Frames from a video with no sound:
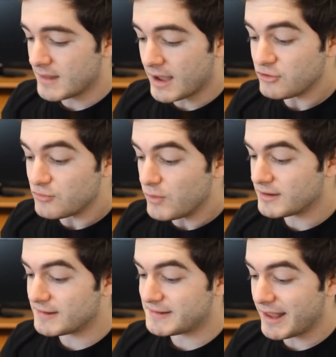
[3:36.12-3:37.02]
I just
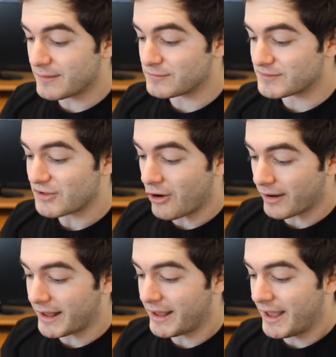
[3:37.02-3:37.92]
wanted to say I'm
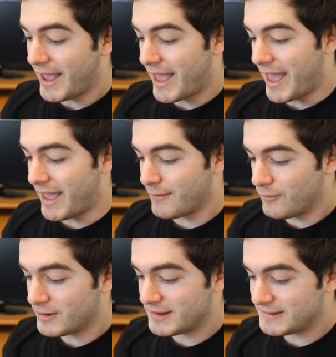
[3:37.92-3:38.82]
sorry and
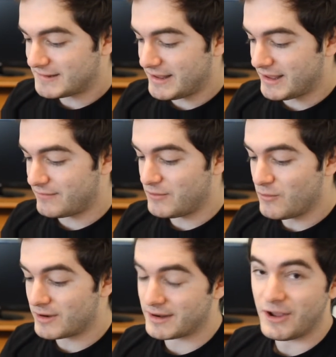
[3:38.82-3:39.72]
wanted to see if
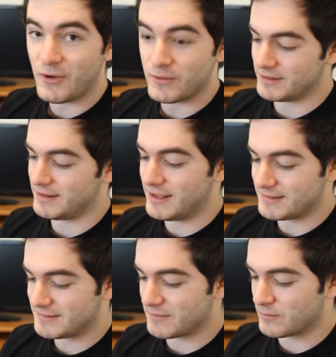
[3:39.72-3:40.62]
you wanted to go and
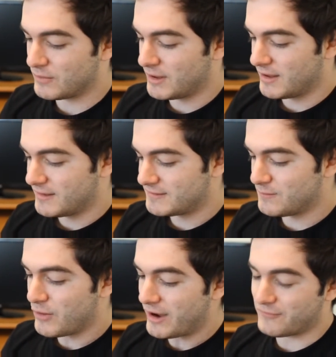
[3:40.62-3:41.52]
get some
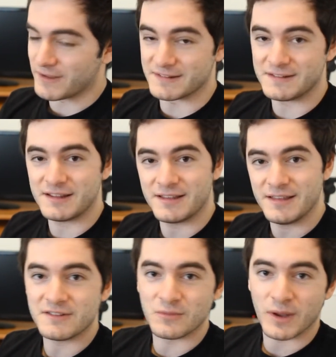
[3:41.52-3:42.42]
breakfast.
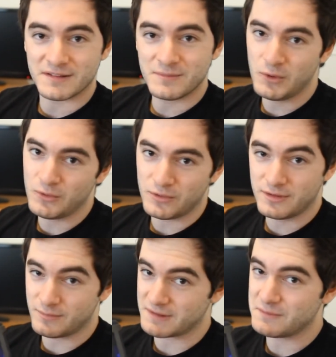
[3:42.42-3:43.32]
These are my
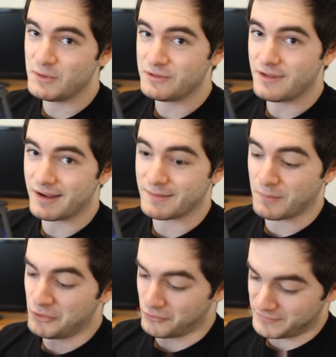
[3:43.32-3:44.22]
smooth
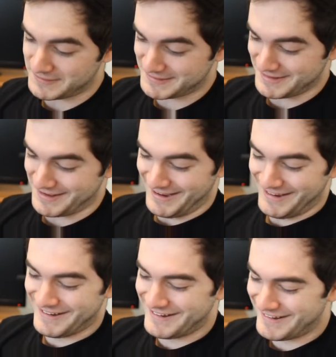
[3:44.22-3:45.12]
talking moves.
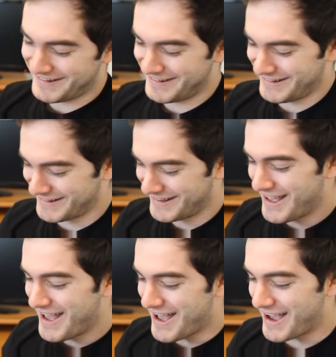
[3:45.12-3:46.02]

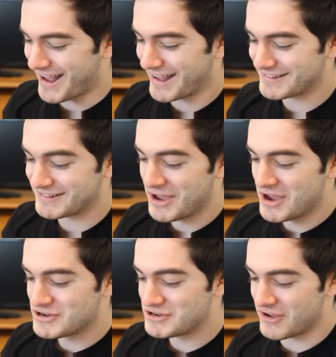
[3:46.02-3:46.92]
I asked,
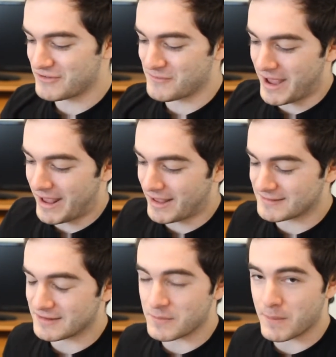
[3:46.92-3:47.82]
shoving my
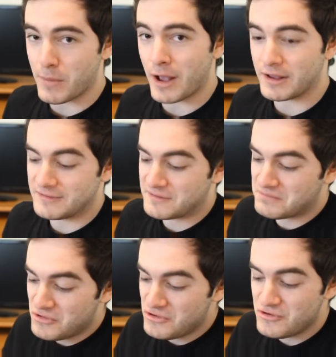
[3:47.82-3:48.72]
hands into my pockets.
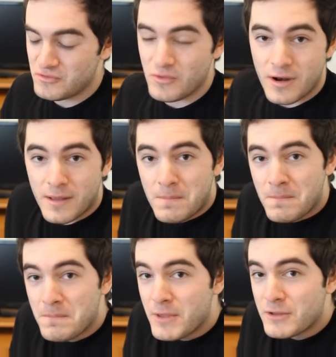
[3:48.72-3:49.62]
You want to
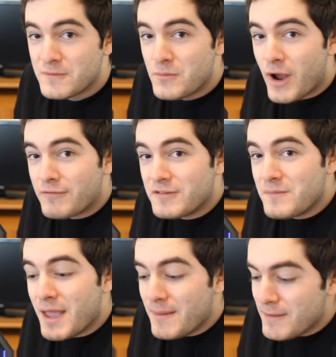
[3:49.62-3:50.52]
get some
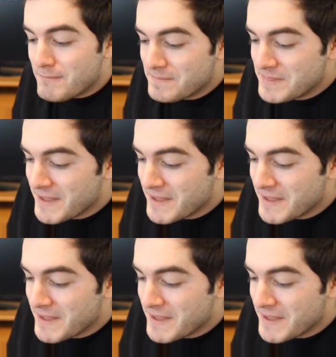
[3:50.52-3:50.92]
breakfast, baby?